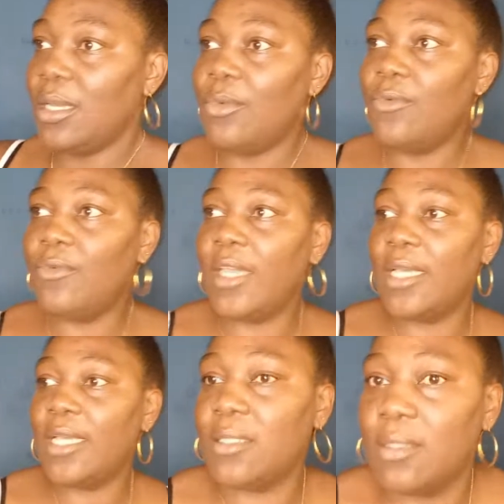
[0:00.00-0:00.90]
face,
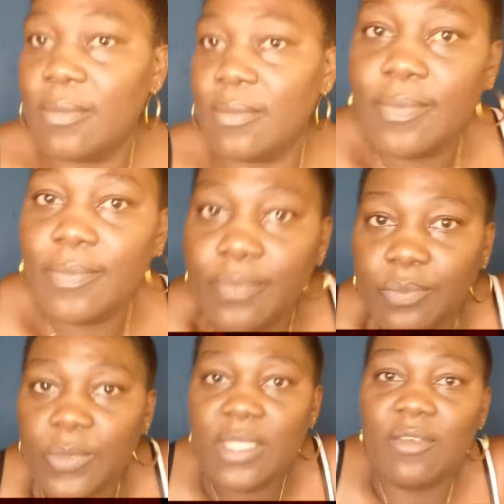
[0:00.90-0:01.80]
me
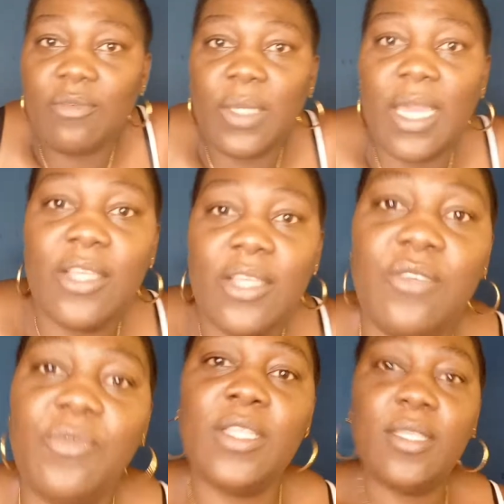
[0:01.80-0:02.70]
see if I can shift
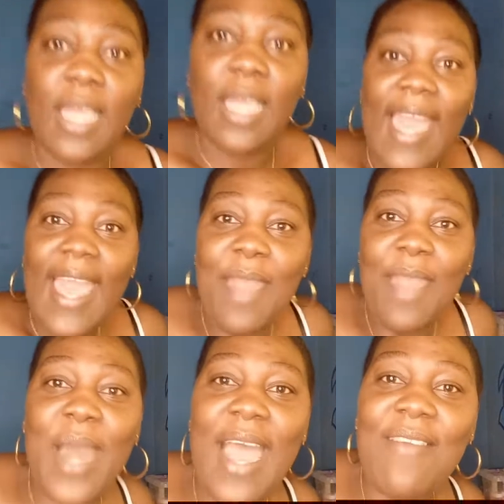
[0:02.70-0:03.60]
it. Hey
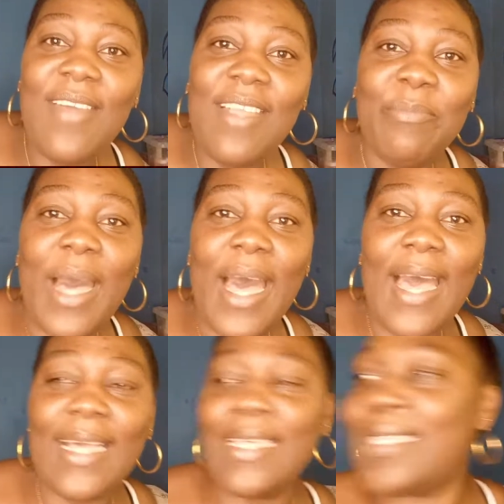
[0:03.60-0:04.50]
Marvin Banks!